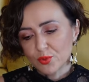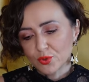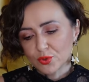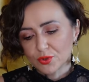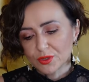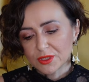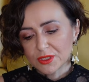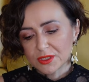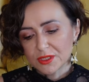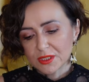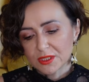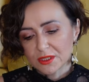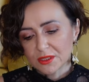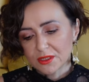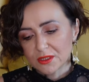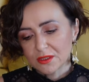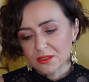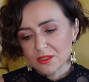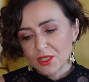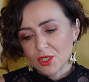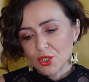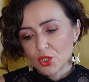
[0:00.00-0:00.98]
bought
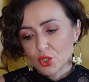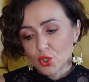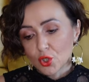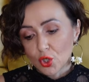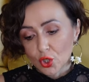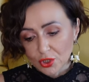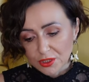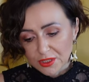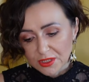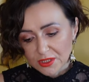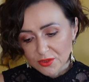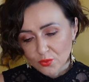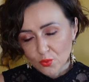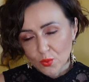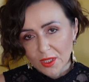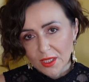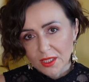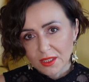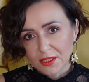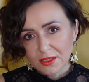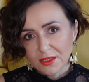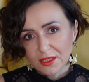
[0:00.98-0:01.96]
the cotton
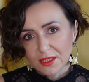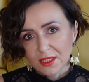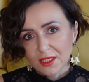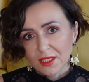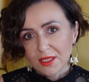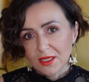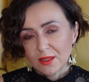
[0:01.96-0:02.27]
one,